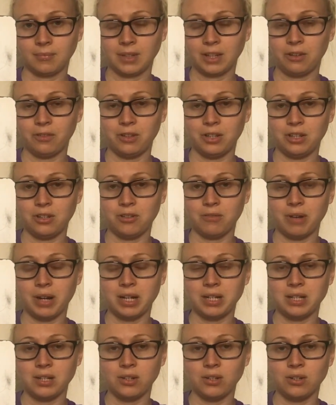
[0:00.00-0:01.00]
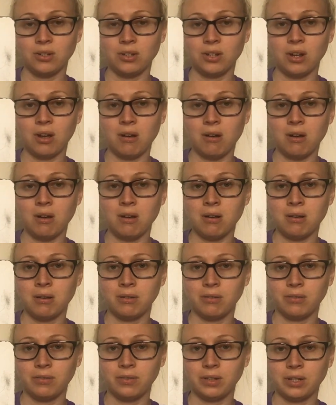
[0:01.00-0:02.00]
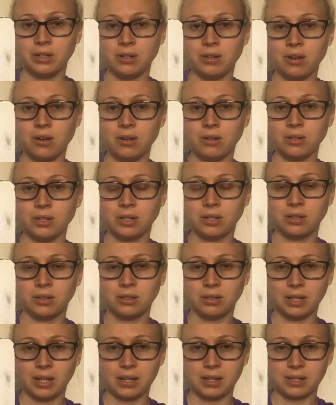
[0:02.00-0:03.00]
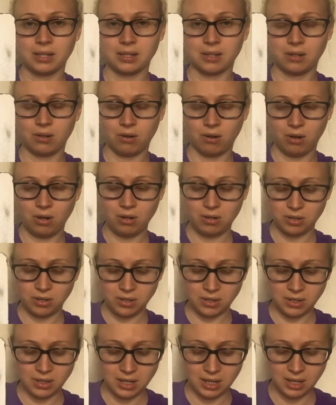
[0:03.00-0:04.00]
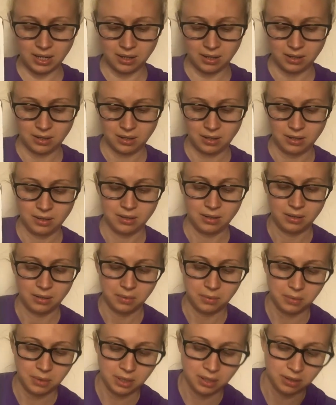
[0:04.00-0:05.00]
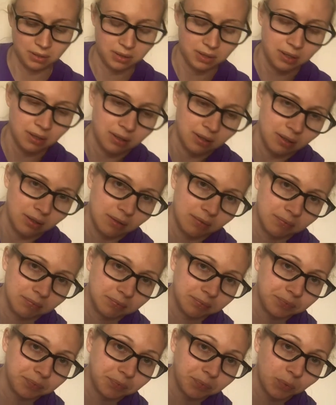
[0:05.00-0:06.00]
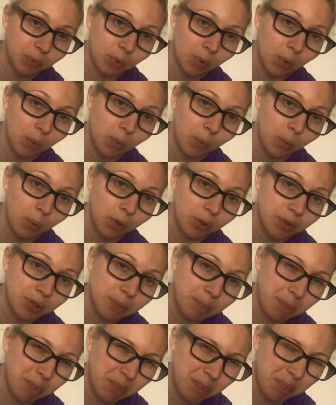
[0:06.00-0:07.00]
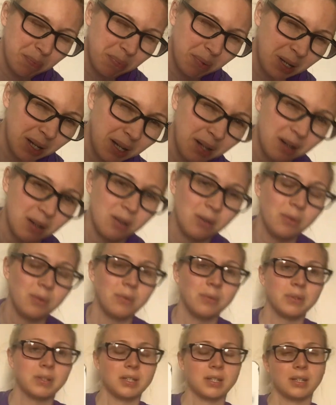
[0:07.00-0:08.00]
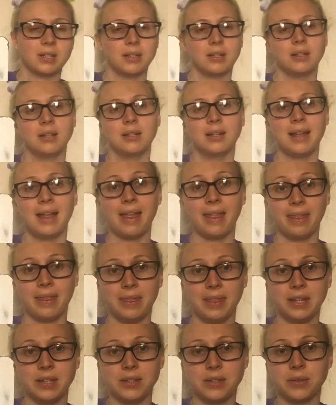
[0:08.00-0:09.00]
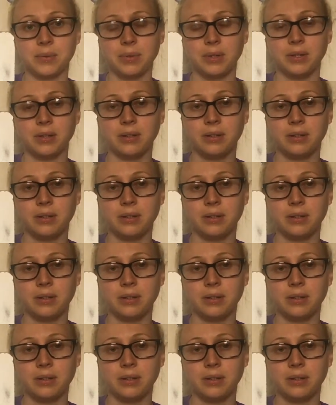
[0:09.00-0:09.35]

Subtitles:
Or did you write it under O for nod? That's an O, doesn't it? Well done. What about this word?